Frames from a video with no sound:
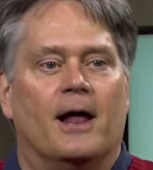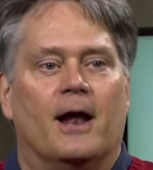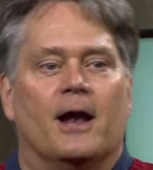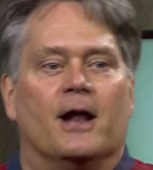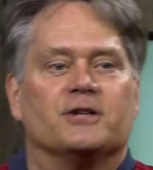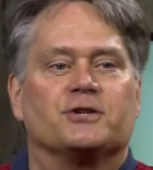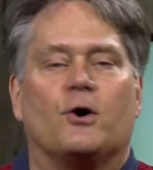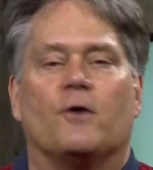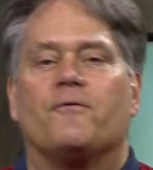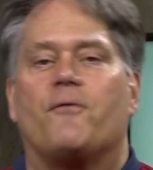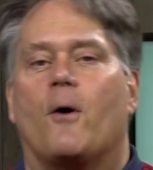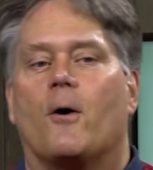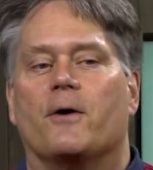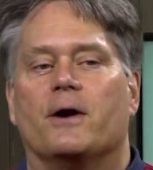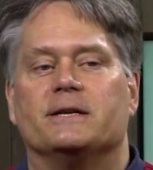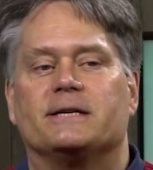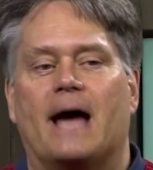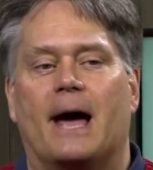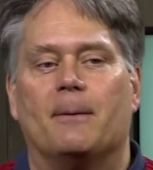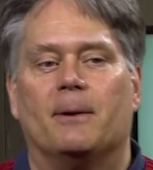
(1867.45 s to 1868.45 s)
Let's go forward
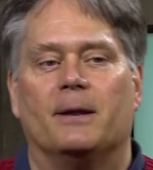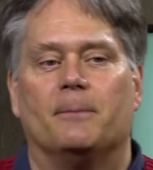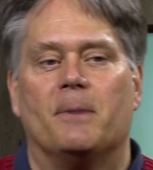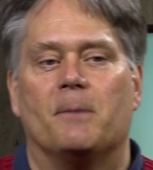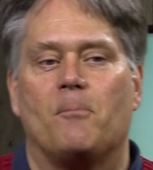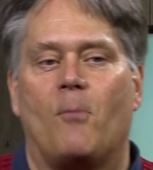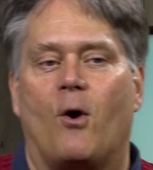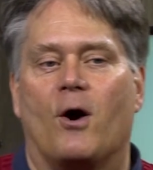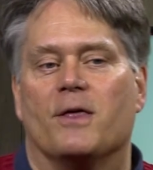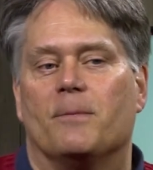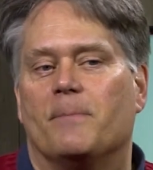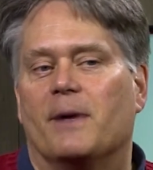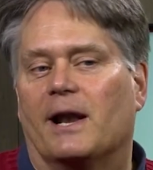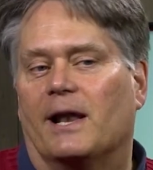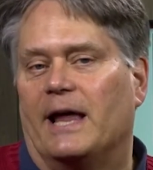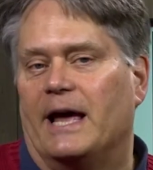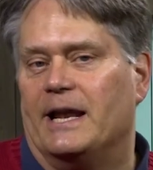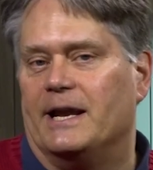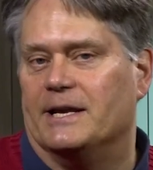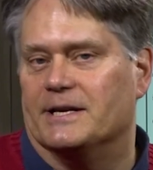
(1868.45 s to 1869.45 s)
in time a little bit more. In the middle
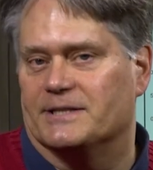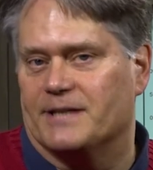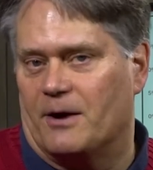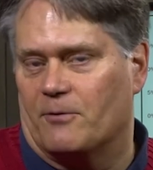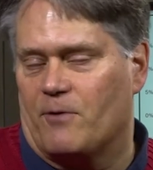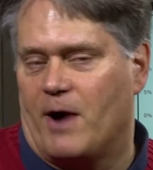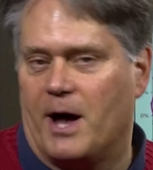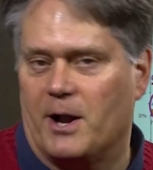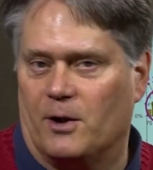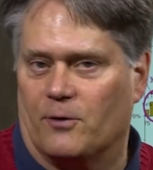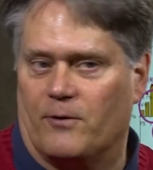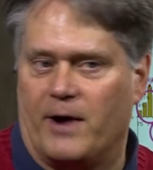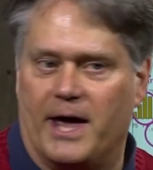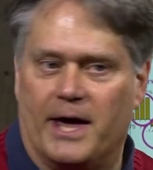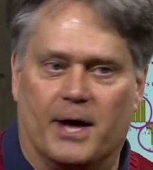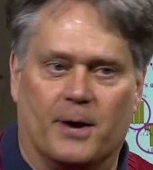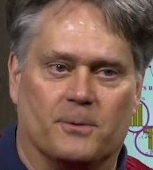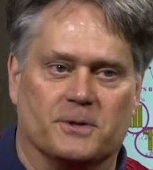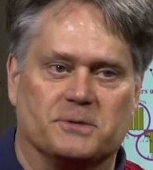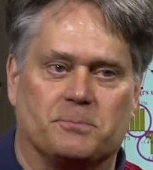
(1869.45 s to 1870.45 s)
80s, Ronald
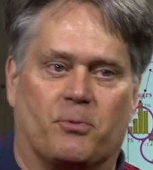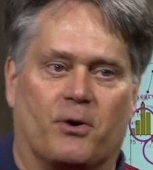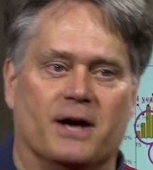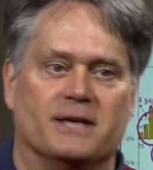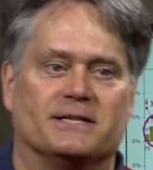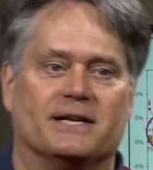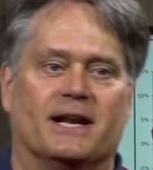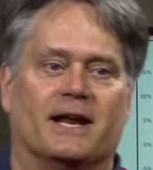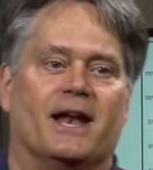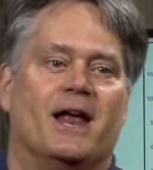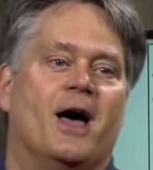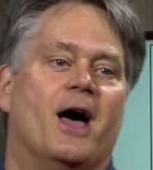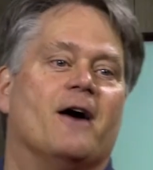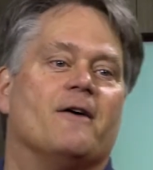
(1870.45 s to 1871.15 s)
Reagan was president.